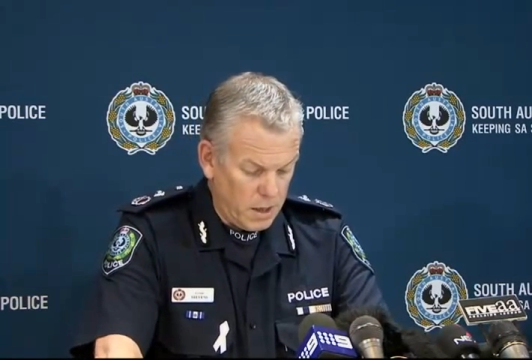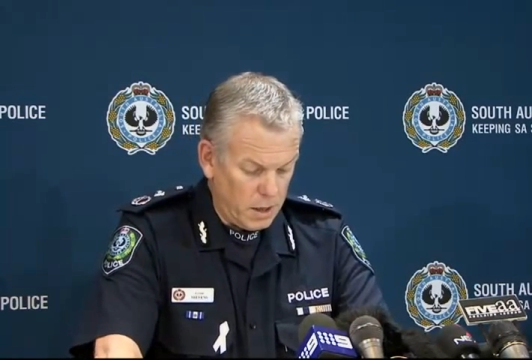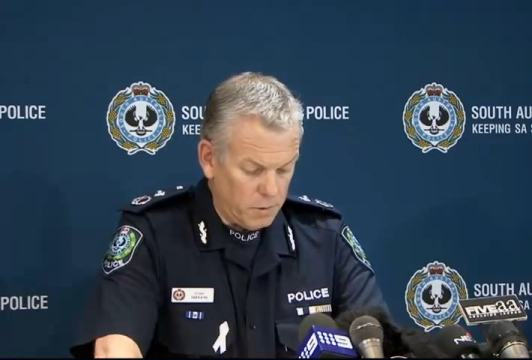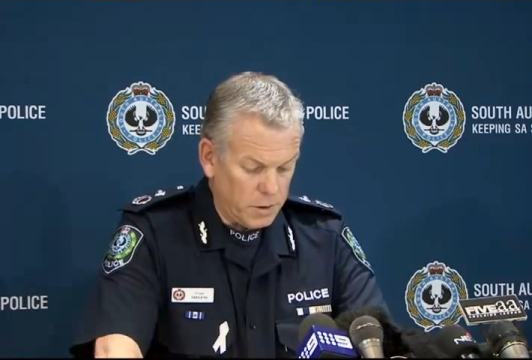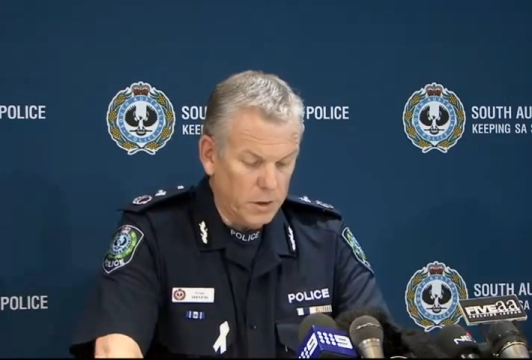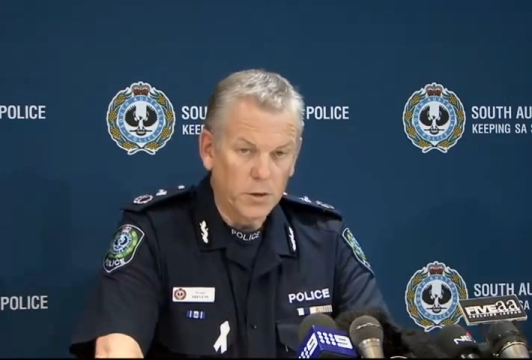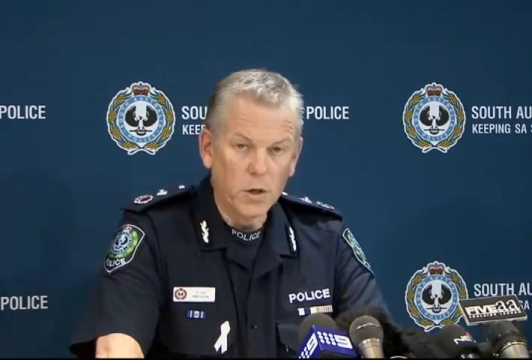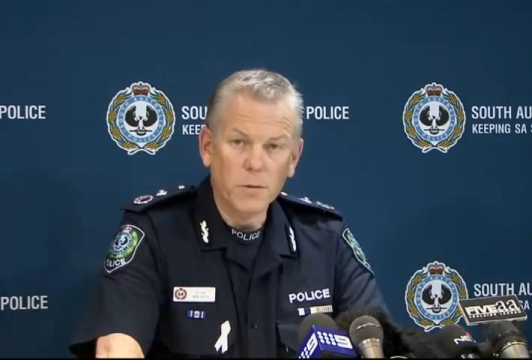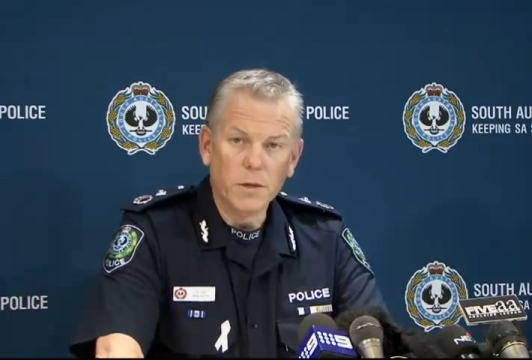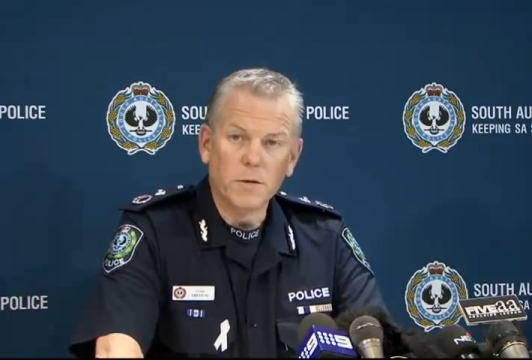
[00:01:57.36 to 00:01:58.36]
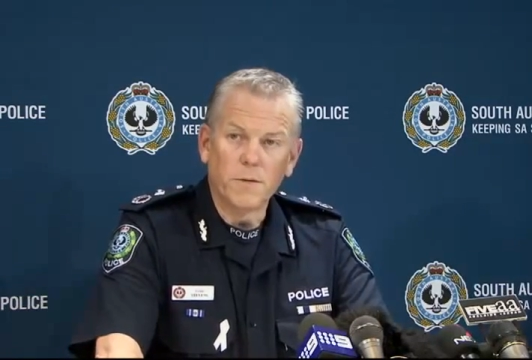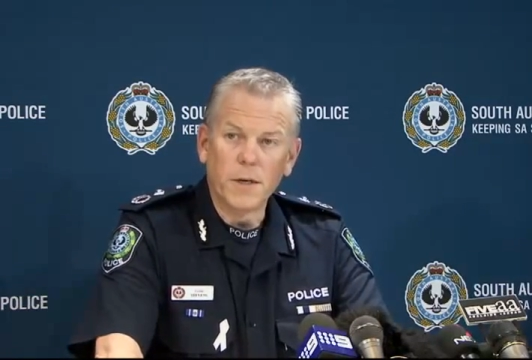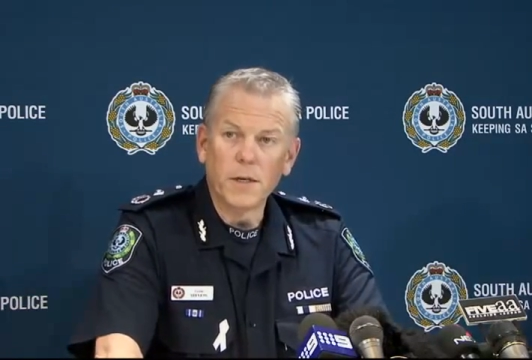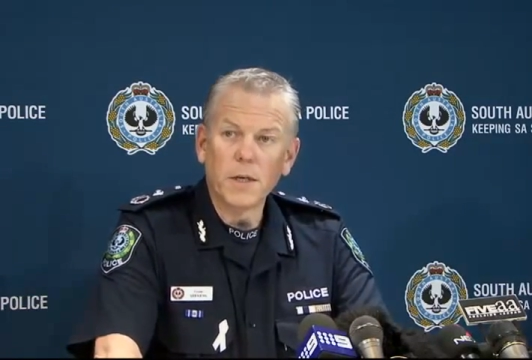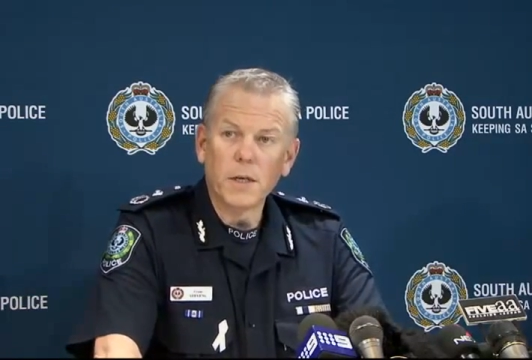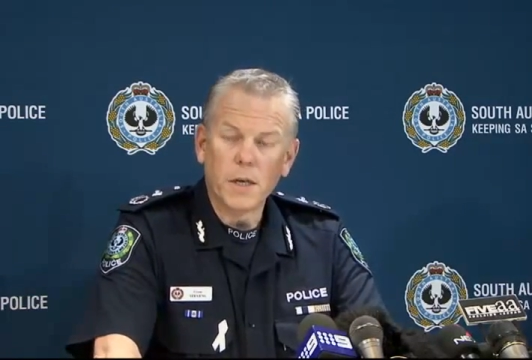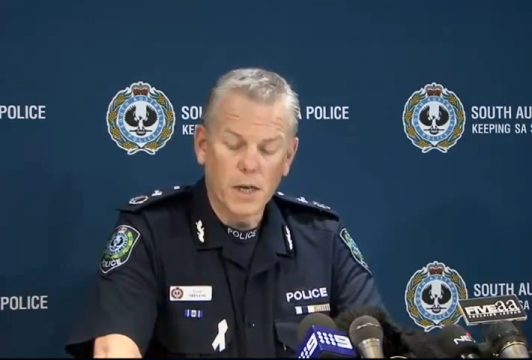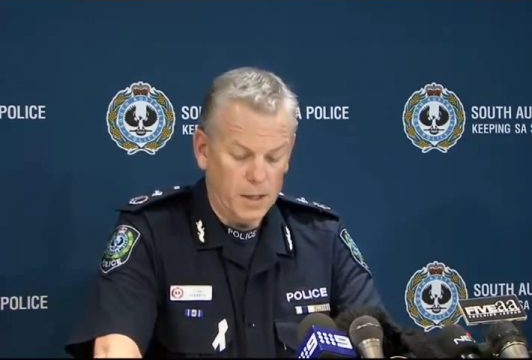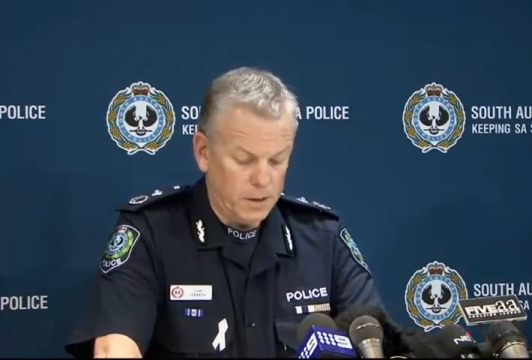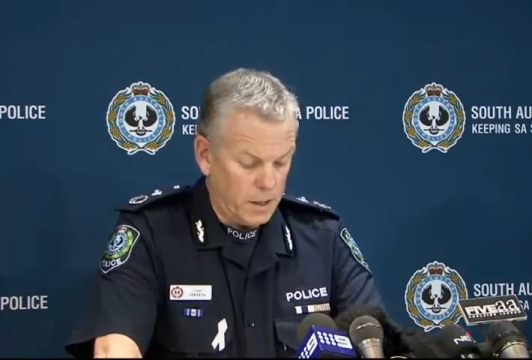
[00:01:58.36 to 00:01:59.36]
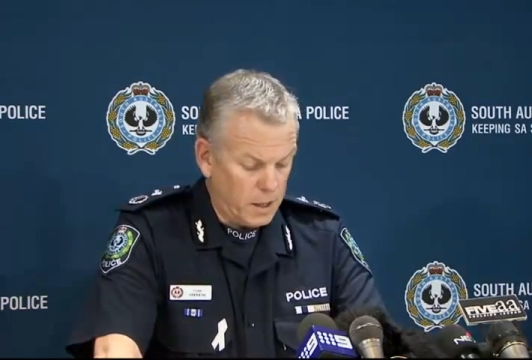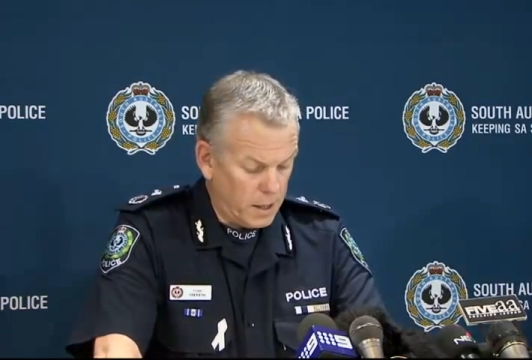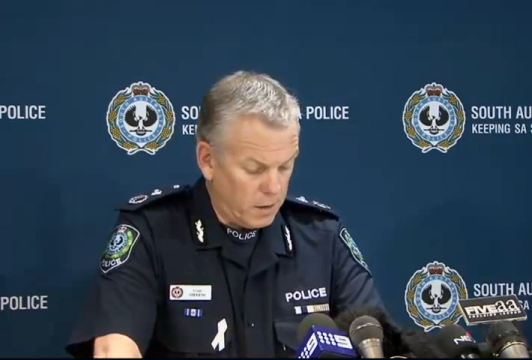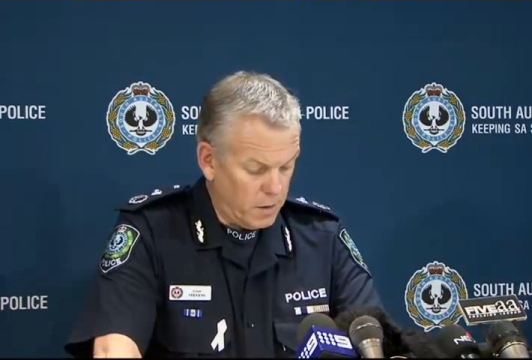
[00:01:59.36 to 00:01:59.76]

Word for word: There was a disturbance at Findon last Saturday